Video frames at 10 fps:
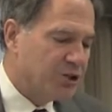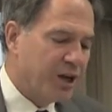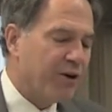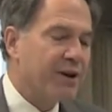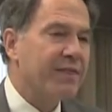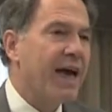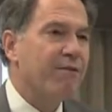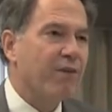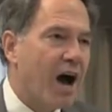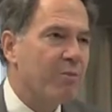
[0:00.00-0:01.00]
Sharing
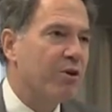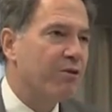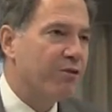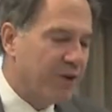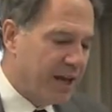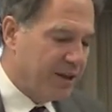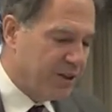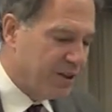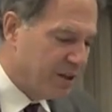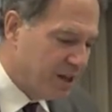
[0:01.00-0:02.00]
that vibrant
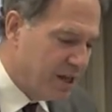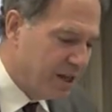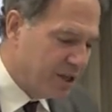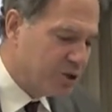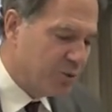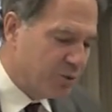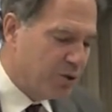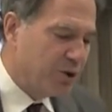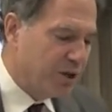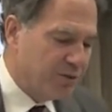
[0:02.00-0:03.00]
faith is the
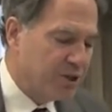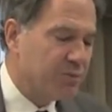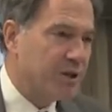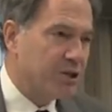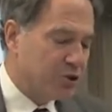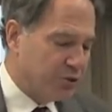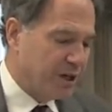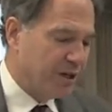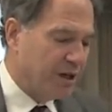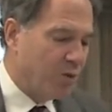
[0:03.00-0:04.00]
beauty of this
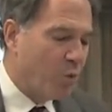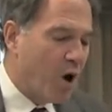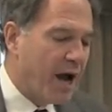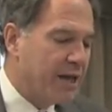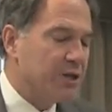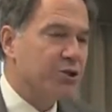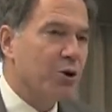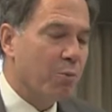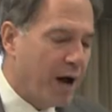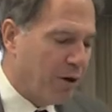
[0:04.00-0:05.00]
ministry and why it is
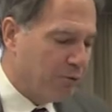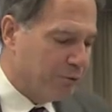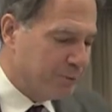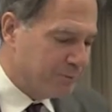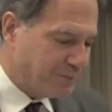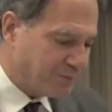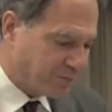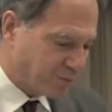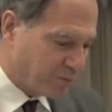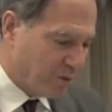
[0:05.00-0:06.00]
so powerful.
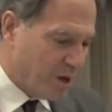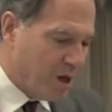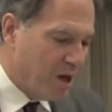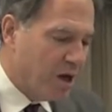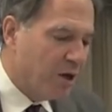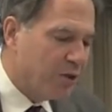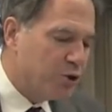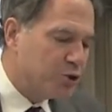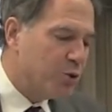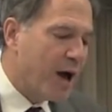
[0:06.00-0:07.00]

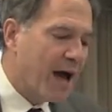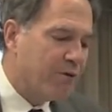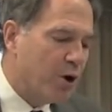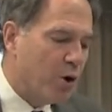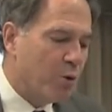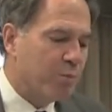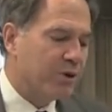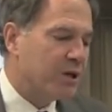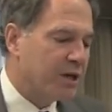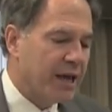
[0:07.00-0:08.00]
Those who have hope
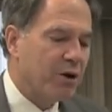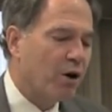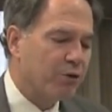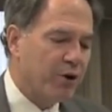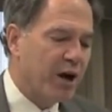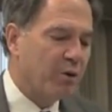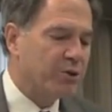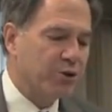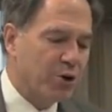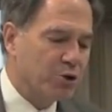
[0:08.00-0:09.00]
can offer
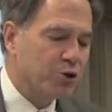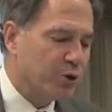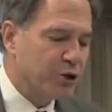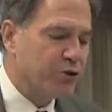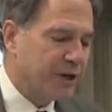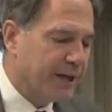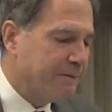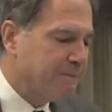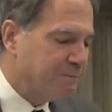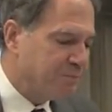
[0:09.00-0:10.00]
help to those who are
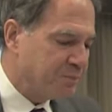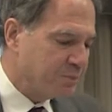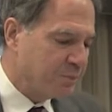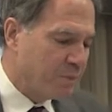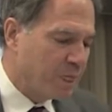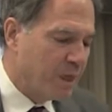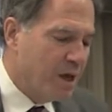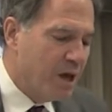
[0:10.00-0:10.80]
stricken. Amen.